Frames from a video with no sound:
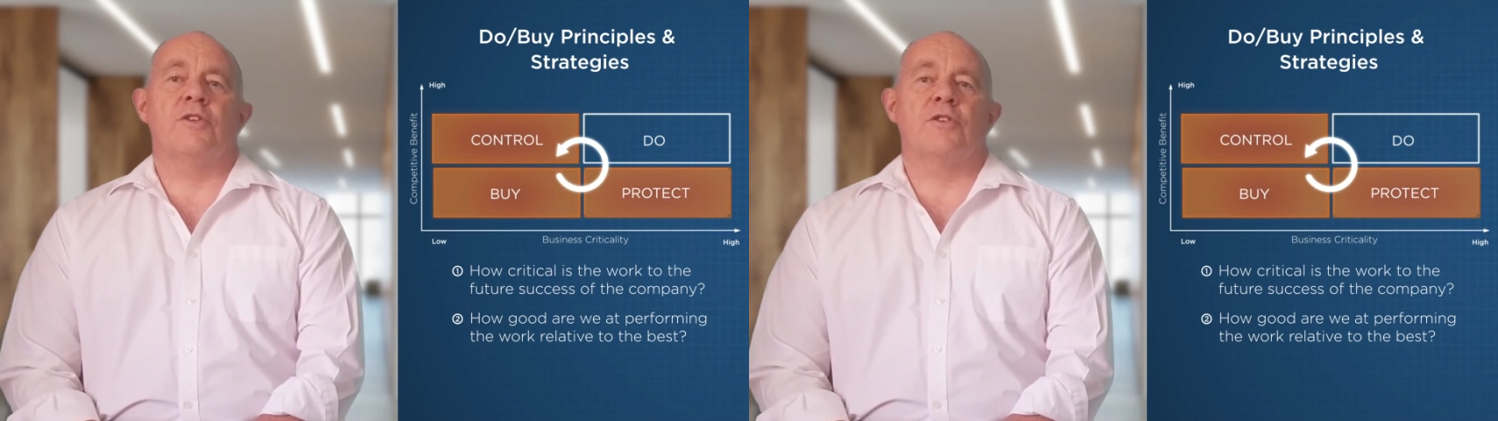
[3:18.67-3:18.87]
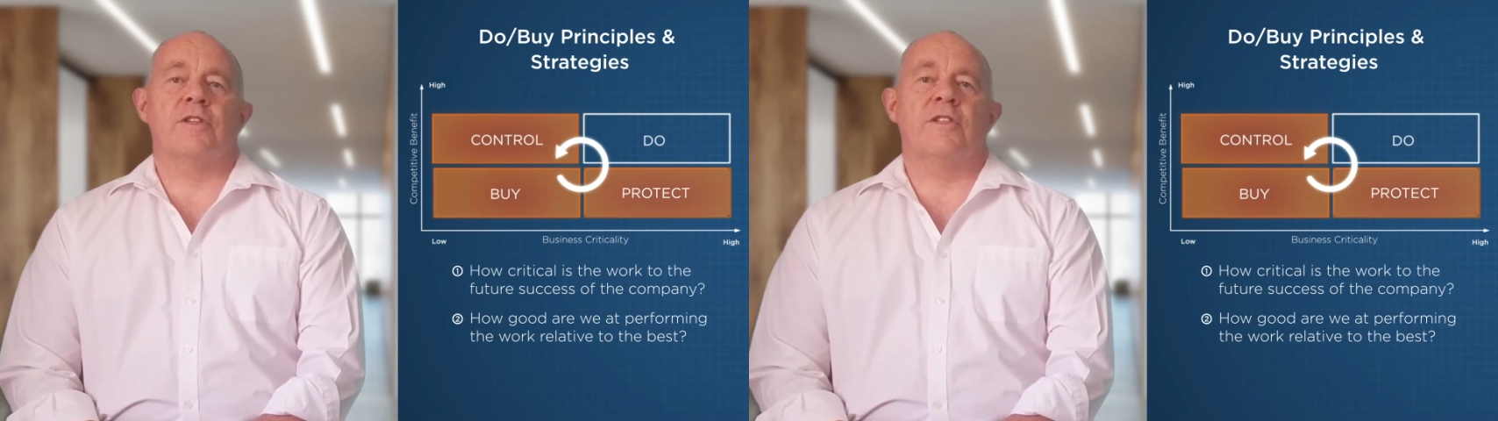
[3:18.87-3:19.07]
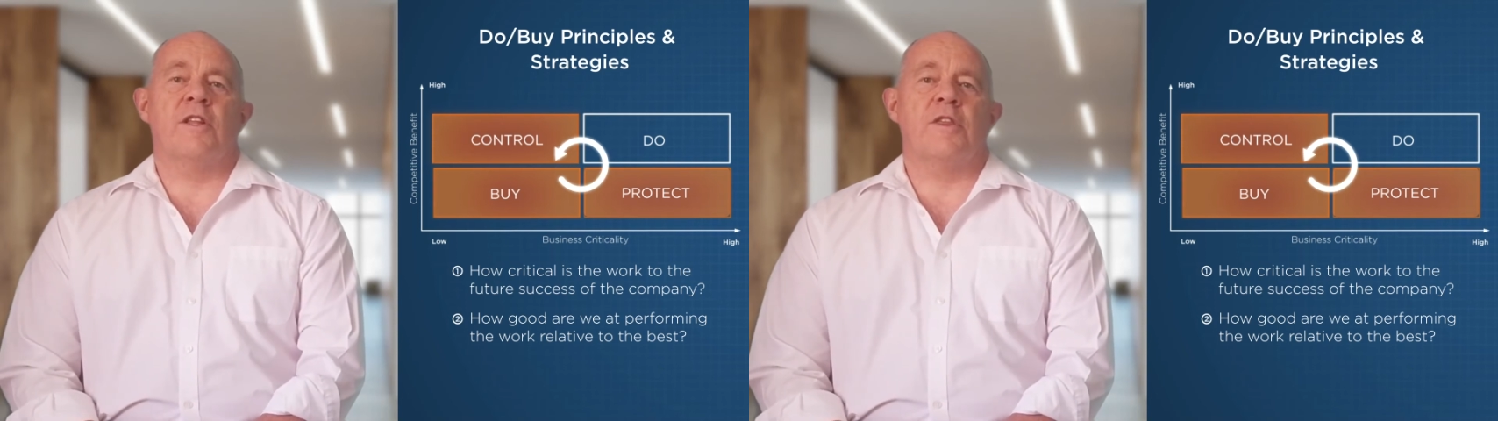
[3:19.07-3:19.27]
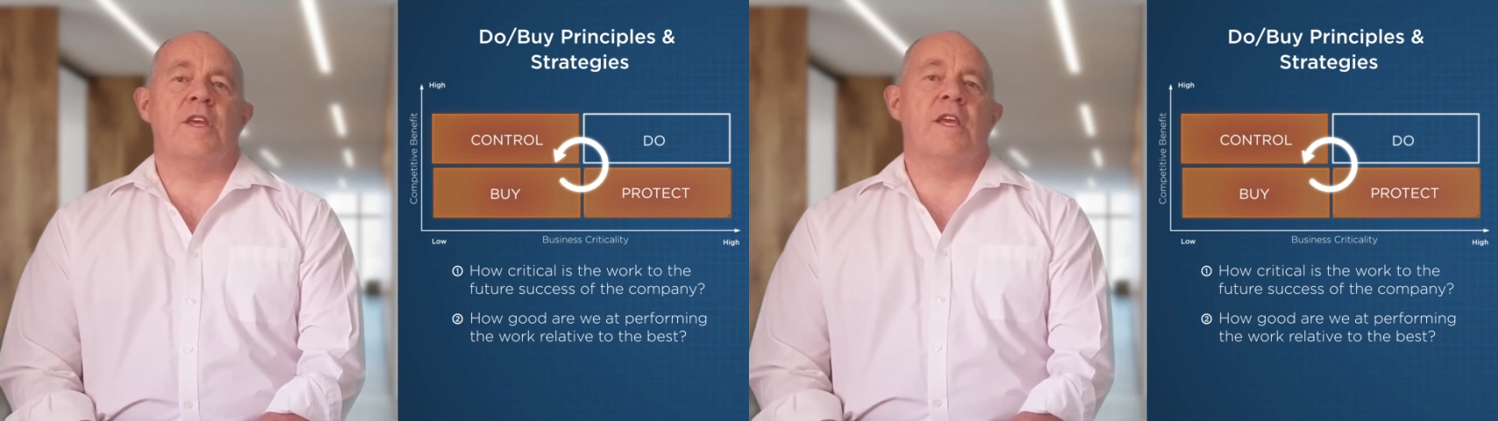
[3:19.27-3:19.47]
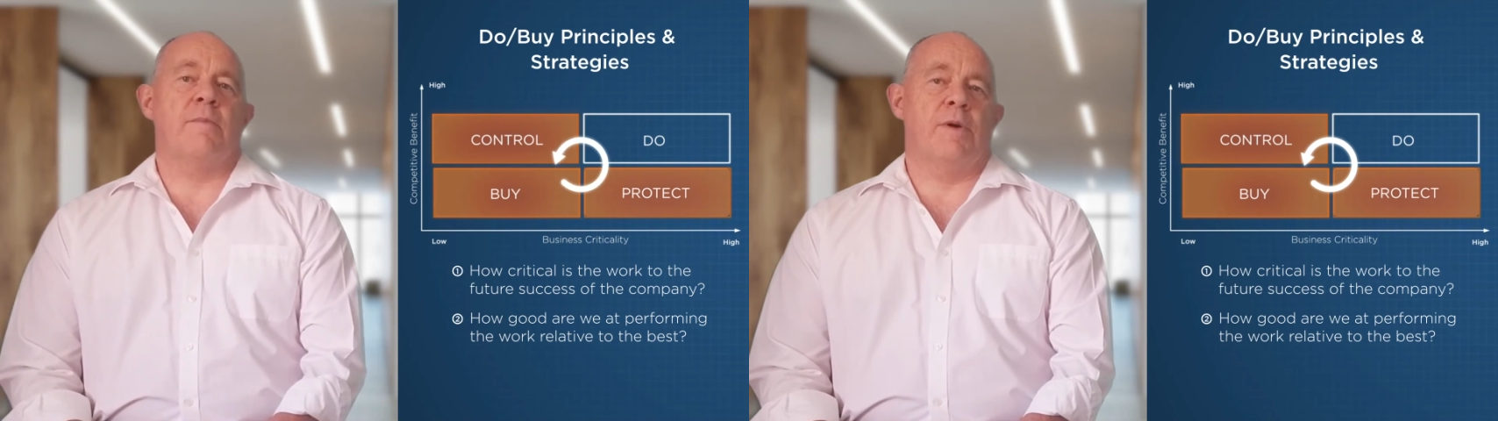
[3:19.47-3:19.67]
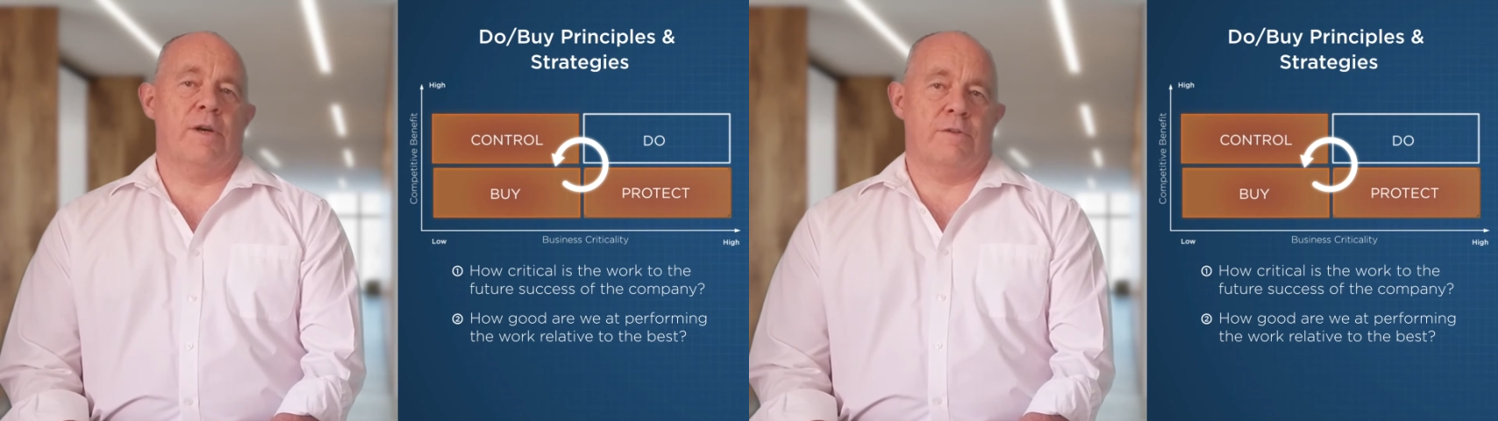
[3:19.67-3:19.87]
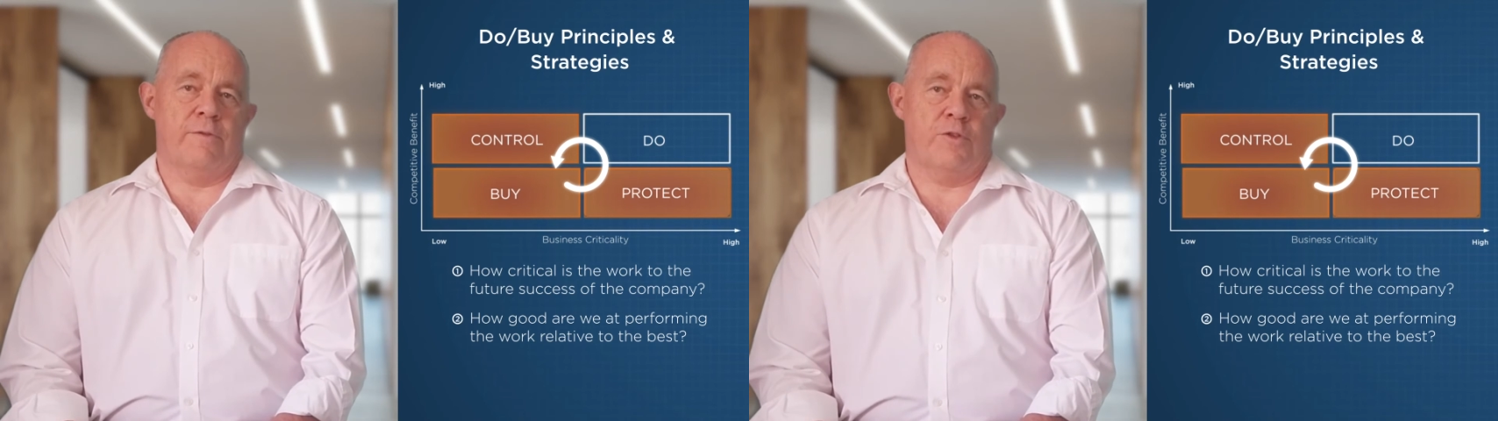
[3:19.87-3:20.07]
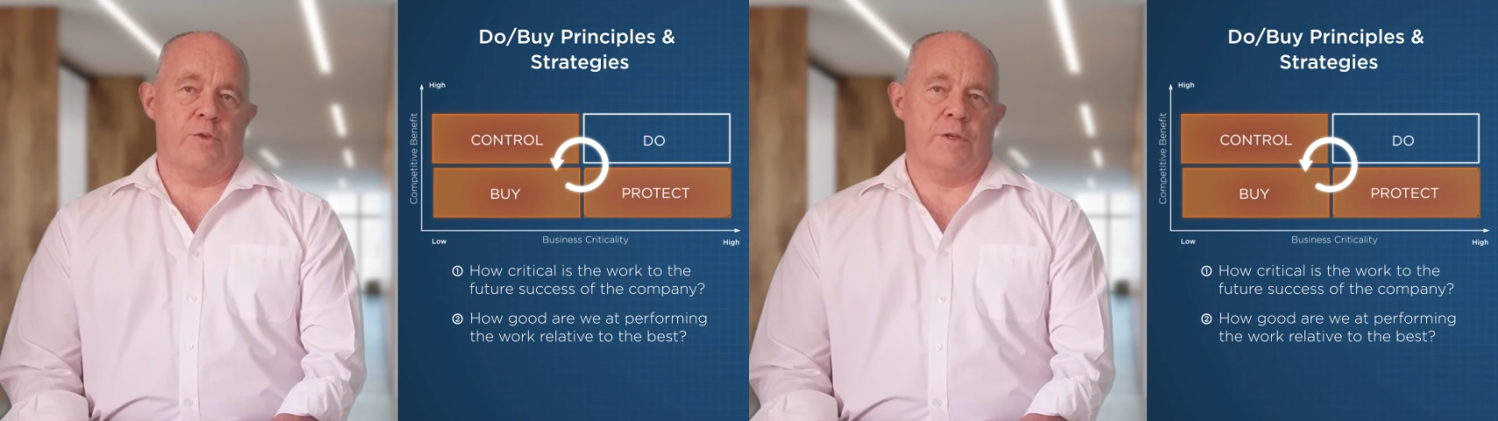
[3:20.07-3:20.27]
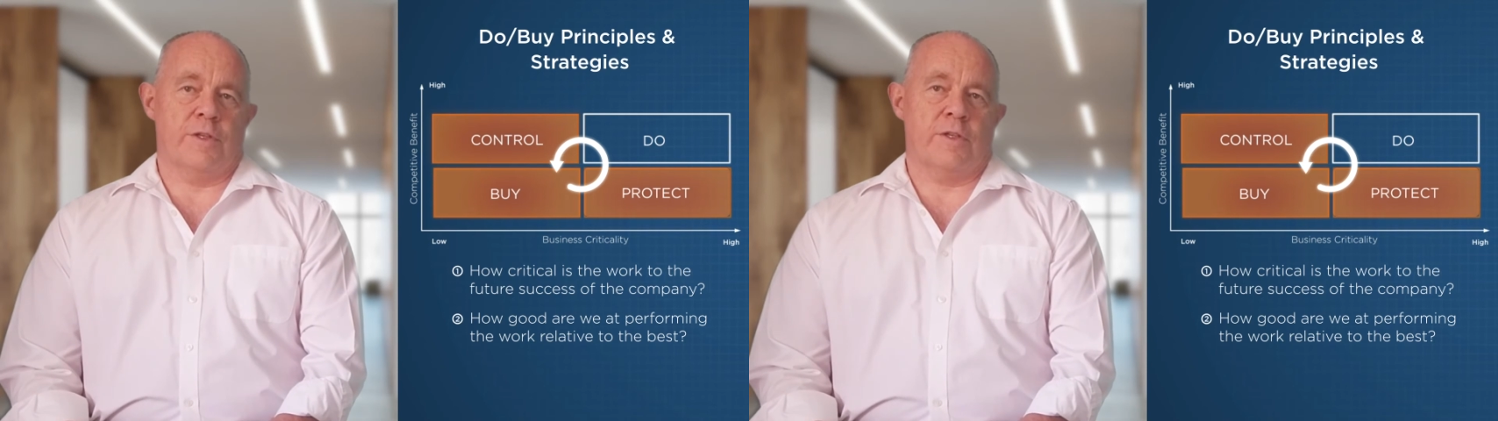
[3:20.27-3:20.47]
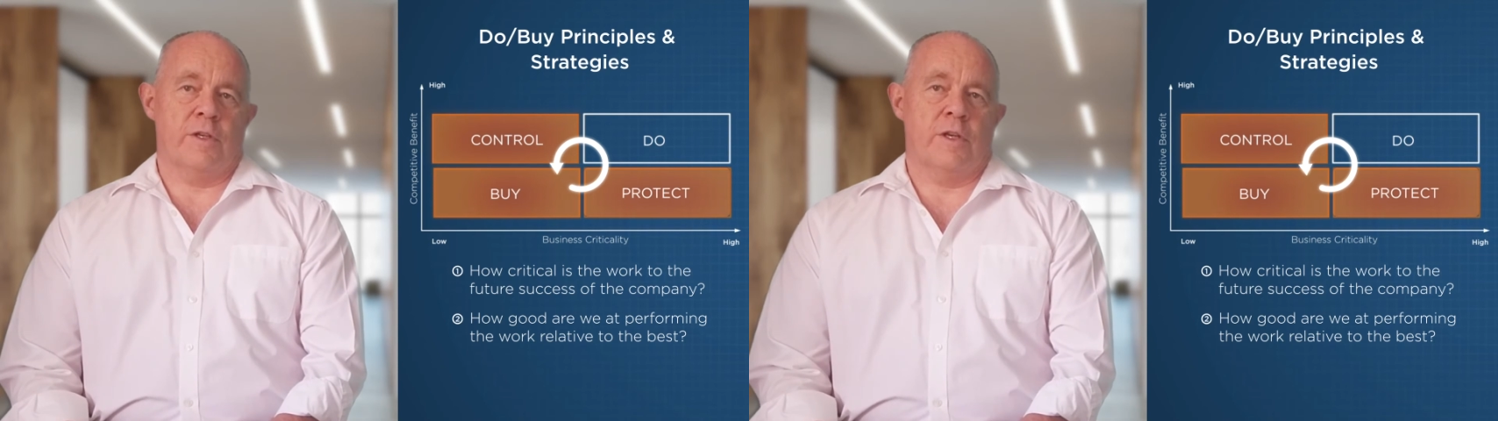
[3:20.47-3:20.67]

trusted thinking partner of choice,